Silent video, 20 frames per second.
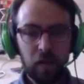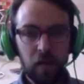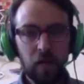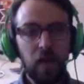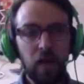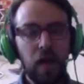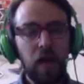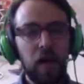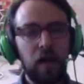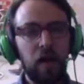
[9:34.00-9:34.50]

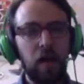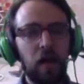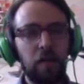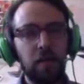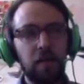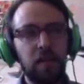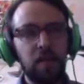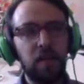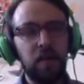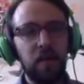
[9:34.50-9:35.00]
Yeah, I
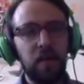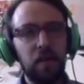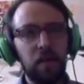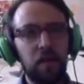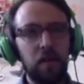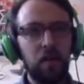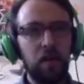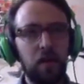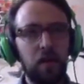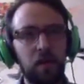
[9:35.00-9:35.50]
mean,
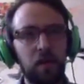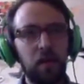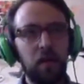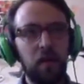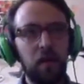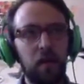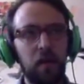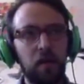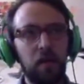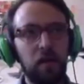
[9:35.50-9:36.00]
at
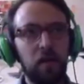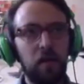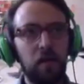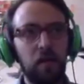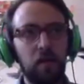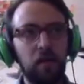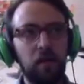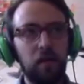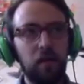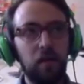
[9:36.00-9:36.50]

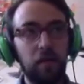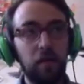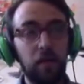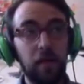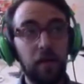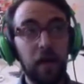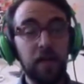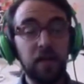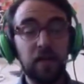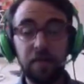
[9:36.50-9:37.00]

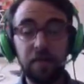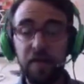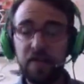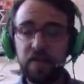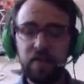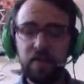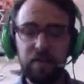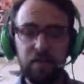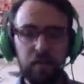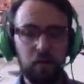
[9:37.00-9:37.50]
the
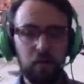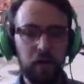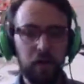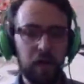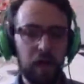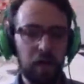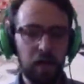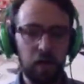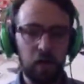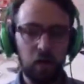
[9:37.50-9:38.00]
festival, we
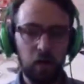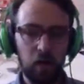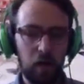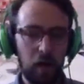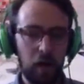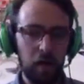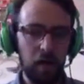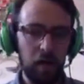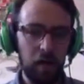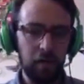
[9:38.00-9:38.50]
get a
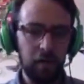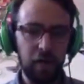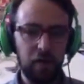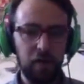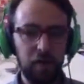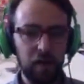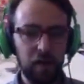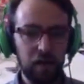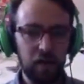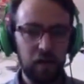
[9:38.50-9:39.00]

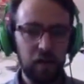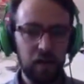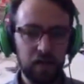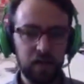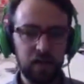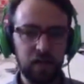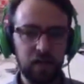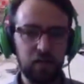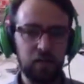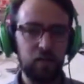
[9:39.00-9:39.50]
very
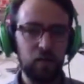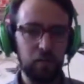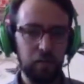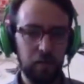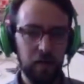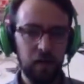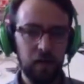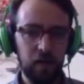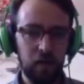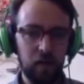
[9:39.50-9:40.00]
eclectic group
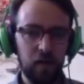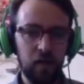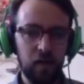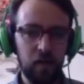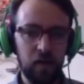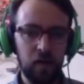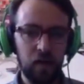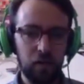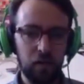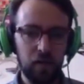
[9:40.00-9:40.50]
in a
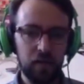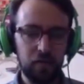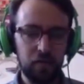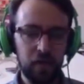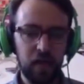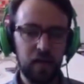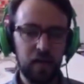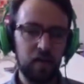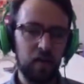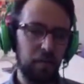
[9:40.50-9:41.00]
lot of ways. We
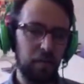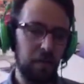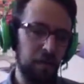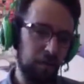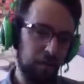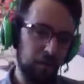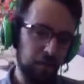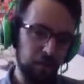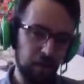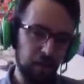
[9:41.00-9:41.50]
get the
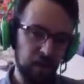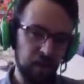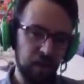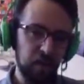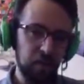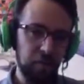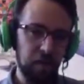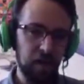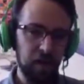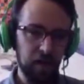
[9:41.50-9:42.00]
people from the
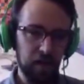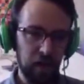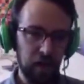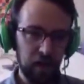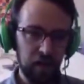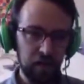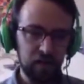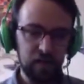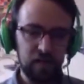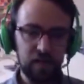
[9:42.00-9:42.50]
independent
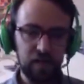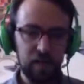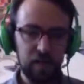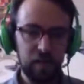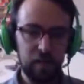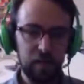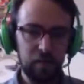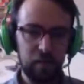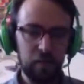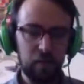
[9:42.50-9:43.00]
game
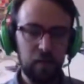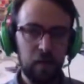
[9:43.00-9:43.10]
scene,